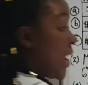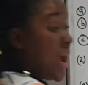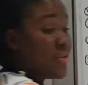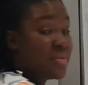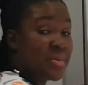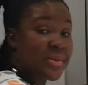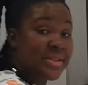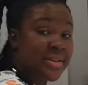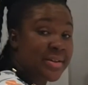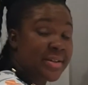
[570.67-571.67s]
And remember,
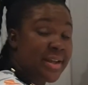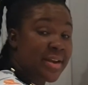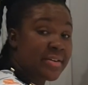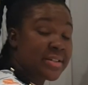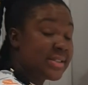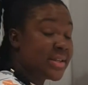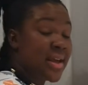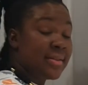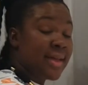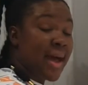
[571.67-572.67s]
there is
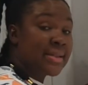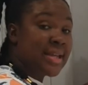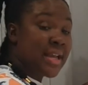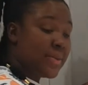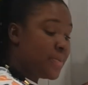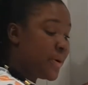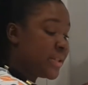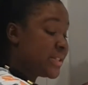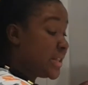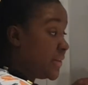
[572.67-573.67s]
that at any
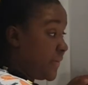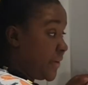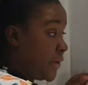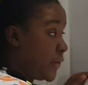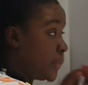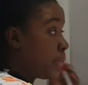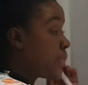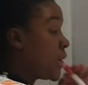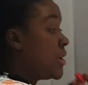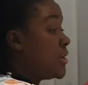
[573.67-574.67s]
point in the video,
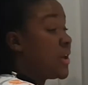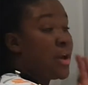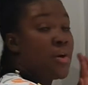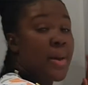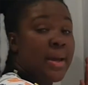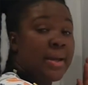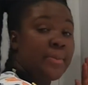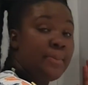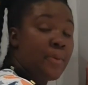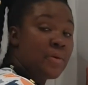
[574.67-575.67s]
you can go ahead and
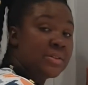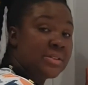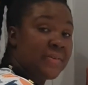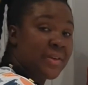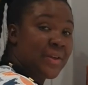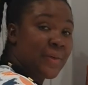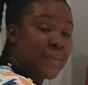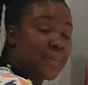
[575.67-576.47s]
pause the video,